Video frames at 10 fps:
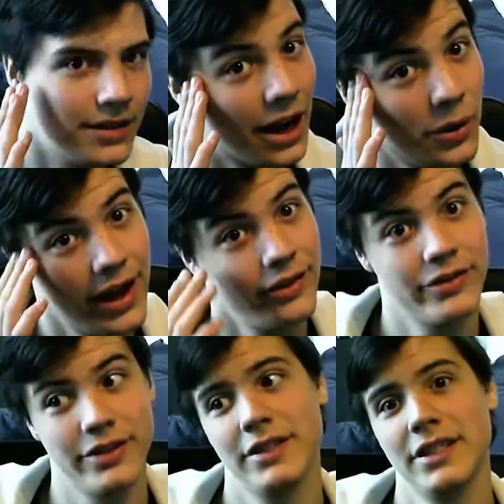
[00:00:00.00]

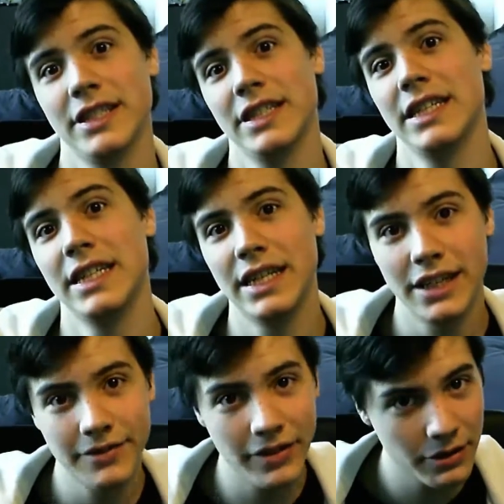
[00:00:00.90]
However,
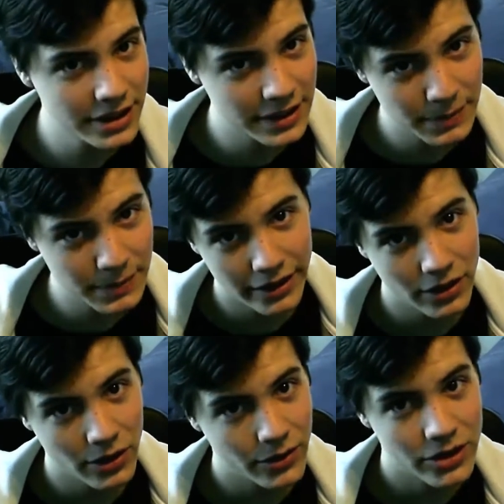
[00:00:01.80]
if there is some
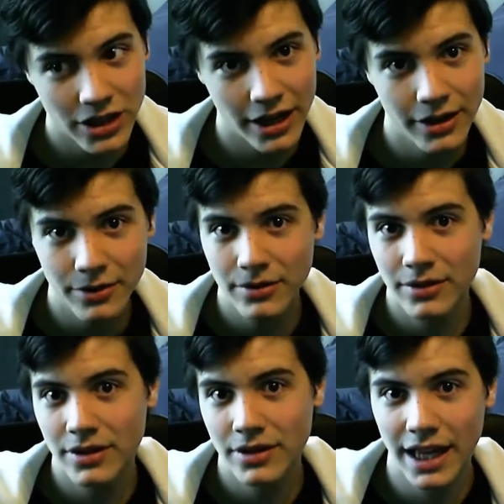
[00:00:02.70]
kind of launch
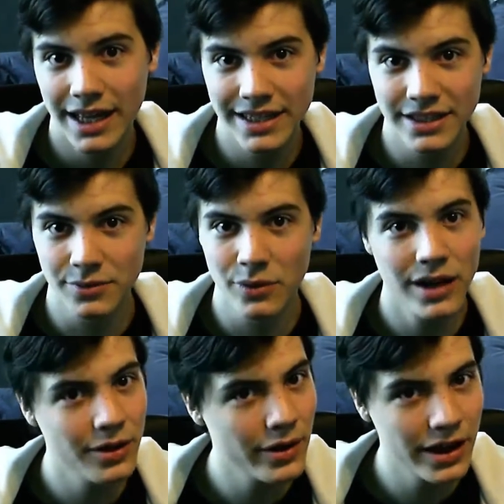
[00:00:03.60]
title that
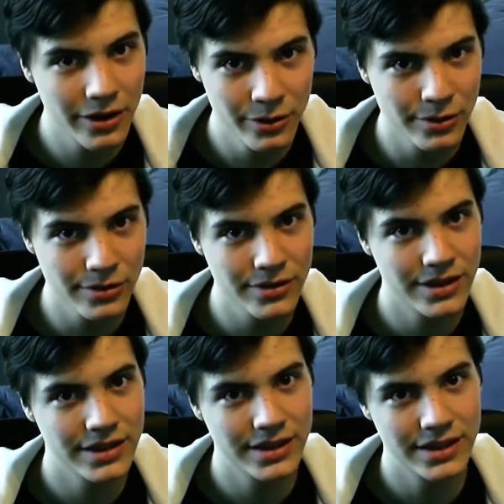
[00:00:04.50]
is really, really
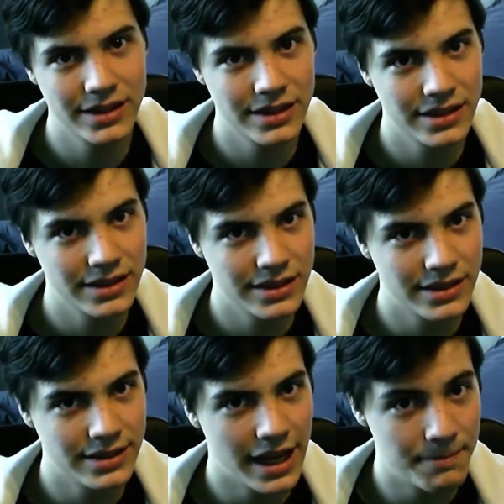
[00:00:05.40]
cool,
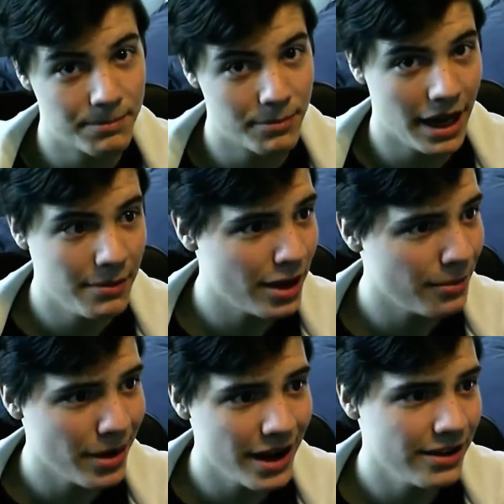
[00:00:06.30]
then
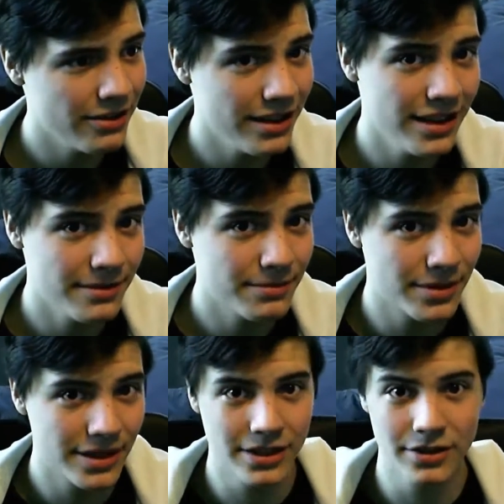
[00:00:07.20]
maybe I'll buy it
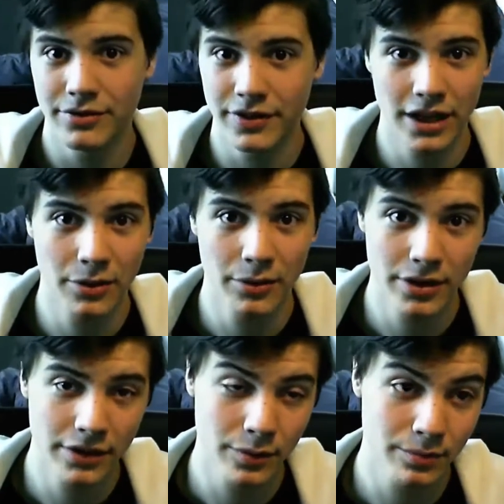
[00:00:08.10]
earlier, but I don't think
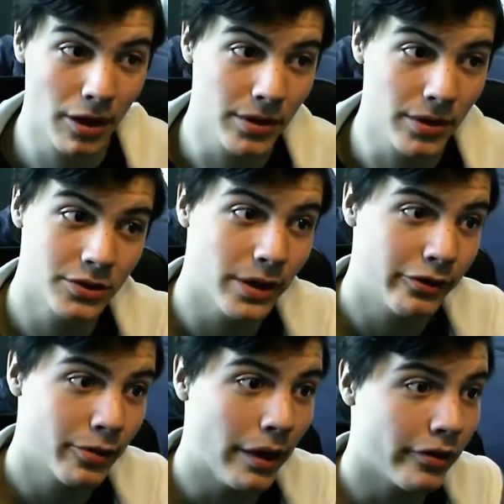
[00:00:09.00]
I will. I'll probably
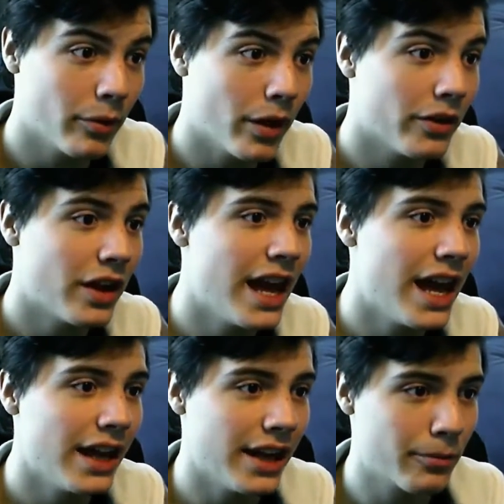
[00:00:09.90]
just wait for Breath of the Wild.
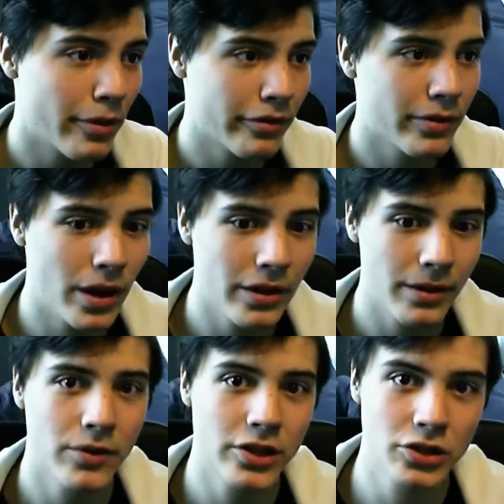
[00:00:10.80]
Now, Breath of the
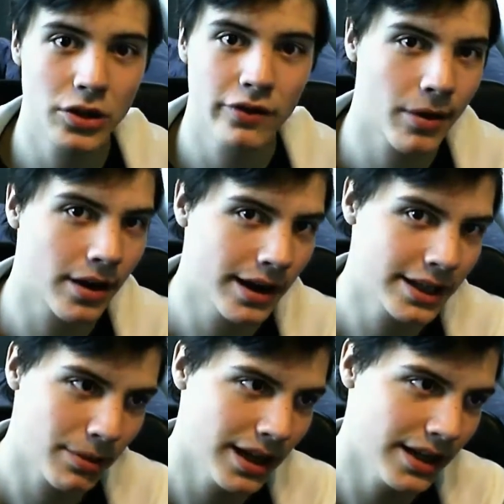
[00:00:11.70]
Wild, I'm not sure if I want
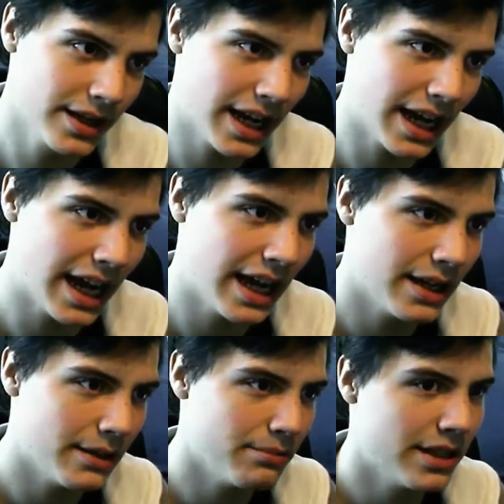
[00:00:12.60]
to Let's Play it,
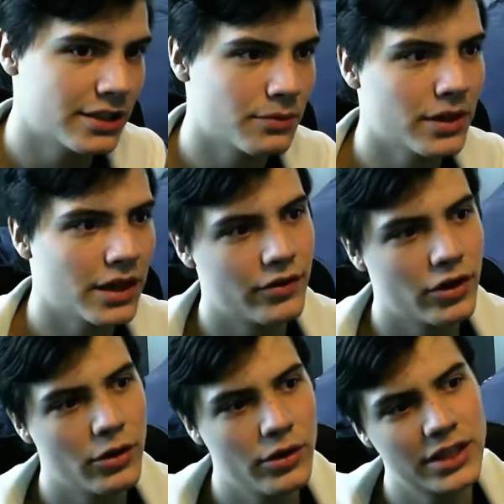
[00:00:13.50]
because what I've